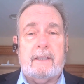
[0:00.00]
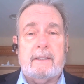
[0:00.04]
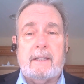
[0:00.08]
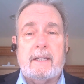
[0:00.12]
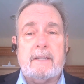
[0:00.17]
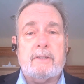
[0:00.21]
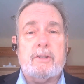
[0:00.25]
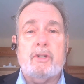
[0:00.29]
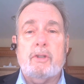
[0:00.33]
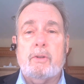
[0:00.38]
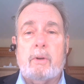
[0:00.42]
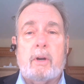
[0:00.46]

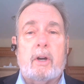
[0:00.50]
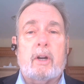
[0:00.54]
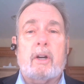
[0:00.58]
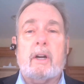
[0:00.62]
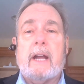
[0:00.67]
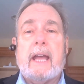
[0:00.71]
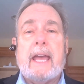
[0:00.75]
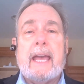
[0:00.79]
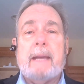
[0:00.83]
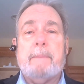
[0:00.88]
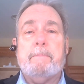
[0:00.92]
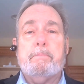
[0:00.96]
Unless you
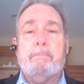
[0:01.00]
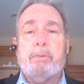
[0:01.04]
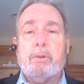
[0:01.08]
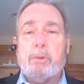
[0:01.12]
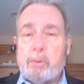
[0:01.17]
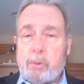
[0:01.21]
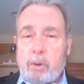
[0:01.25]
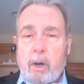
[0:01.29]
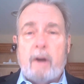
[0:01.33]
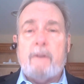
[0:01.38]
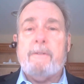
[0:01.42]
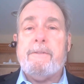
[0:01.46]
are a
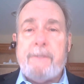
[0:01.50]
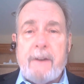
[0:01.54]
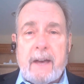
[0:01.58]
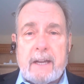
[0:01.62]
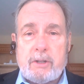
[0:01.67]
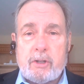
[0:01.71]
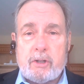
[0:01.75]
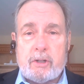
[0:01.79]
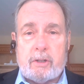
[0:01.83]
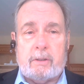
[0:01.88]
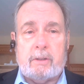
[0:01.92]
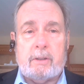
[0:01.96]

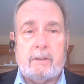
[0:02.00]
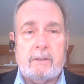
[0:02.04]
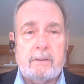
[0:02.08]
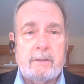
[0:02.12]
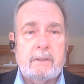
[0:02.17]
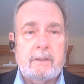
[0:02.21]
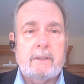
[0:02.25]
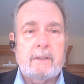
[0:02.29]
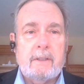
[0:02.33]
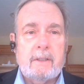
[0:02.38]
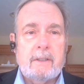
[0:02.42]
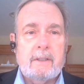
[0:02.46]
professional,
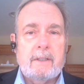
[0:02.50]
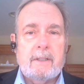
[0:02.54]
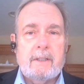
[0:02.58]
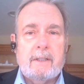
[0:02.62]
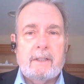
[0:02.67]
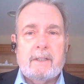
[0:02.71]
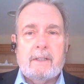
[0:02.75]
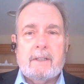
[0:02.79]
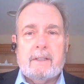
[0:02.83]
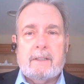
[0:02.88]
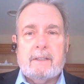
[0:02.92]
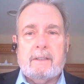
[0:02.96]

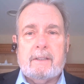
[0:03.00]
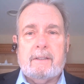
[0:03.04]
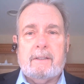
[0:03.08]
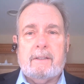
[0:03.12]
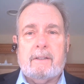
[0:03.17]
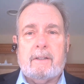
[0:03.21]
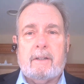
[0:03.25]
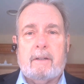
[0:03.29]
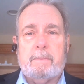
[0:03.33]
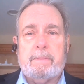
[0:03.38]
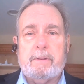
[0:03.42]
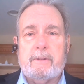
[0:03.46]

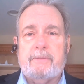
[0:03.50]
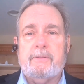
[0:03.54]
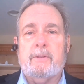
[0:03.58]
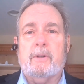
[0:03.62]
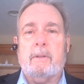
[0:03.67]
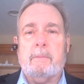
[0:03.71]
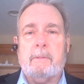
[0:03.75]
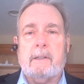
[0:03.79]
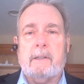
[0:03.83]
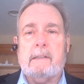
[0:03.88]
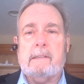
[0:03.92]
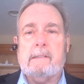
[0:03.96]

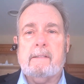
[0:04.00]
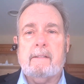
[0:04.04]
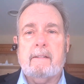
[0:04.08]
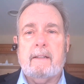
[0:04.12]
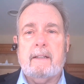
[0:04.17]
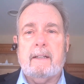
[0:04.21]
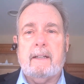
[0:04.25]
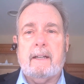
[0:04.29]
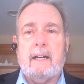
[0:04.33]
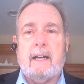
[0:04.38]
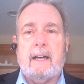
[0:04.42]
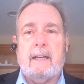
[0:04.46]
performer,
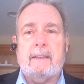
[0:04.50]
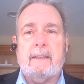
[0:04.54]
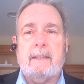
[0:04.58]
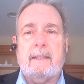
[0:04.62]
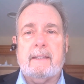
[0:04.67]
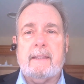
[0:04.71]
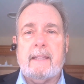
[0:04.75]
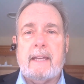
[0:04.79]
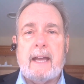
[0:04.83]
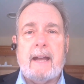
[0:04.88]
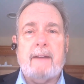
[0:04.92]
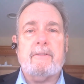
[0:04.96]
I
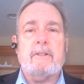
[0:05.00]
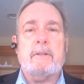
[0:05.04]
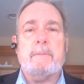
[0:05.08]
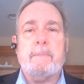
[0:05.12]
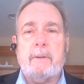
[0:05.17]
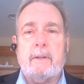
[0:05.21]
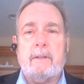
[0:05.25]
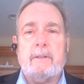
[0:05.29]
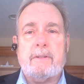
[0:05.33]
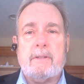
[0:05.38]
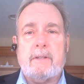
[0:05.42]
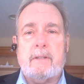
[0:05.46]
think the average
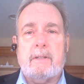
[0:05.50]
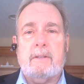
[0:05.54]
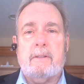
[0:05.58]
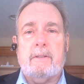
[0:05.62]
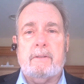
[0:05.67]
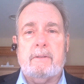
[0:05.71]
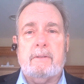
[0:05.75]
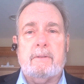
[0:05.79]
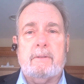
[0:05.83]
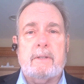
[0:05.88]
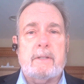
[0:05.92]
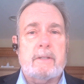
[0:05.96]
person
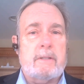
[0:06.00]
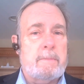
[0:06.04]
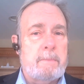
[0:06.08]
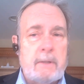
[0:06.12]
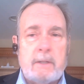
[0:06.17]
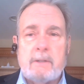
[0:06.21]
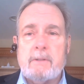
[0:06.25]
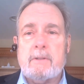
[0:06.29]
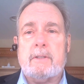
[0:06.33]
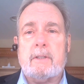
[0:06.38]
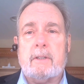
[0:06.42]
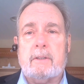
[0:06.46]
who is
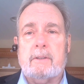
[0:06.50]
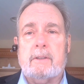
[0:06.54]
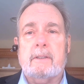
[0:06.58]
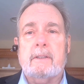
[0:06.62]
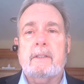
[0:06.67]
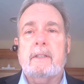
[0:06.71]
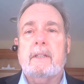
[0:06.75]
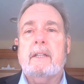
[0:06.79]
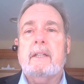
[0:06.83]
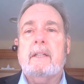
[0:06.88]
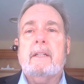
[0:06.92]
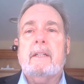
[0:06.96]

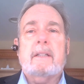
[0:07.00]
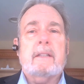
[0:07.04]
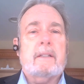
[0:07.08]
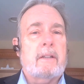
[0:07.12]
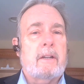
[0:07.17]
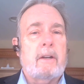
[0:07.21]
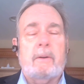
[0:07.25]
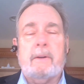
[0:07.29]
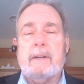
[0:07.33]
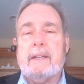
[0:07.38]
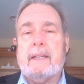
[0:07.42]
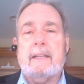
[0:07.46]
musical
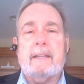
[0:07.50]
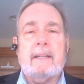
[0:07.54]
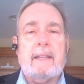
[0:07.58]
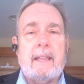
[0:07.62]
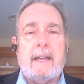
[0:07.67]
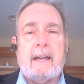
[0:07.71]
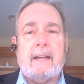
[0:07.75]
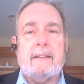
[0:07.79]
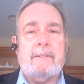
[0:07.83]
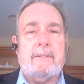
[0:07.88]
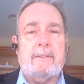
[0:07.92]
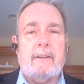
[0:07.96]
going
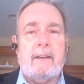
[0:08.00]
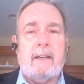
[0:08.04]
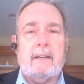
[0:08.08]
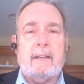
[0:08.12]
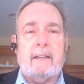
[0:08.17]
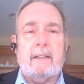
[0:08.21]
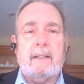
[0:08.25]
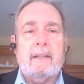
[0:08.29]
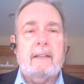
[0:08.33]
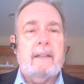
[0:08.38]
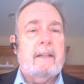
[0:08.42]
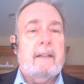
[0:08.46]
into that
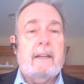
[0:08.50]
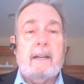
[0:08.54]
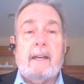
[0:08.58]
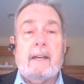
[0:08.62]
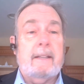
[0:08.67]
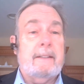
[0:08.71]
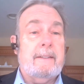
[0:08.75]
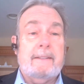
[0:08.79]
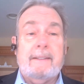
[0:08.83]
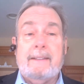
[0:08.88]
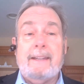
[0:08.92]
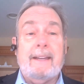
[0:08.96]
setting,
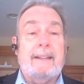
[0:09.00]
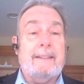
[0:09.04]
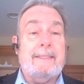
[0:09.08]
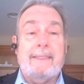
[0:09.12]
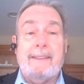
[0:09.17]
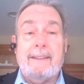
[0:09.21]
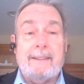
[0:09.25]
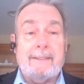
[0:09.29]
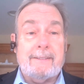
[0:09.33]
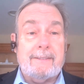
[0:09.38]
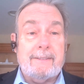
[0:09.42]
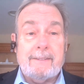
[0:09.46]
and
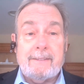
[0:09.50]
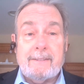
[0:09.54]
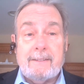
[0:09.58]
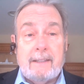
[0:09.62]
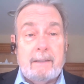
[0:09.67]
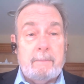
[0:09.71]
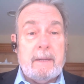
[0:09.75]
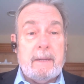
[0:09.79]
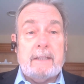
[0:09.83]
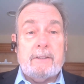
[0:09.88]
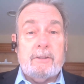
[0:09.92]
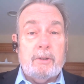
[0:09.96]
get this,
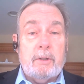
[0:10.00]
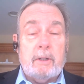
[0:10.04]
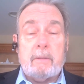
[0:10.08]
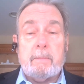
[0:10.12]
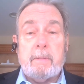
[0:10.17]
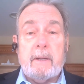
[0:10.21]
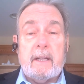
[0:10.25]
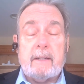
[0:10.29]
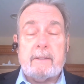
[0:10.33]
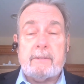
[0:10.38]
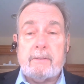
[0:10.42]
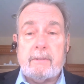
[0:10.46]
he made
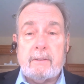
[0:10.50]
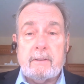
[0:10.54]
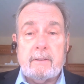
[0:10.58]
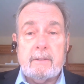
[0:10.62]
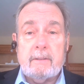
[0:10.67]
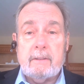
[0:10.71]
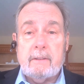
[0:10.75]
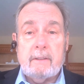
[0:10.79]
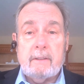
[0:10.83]
$200.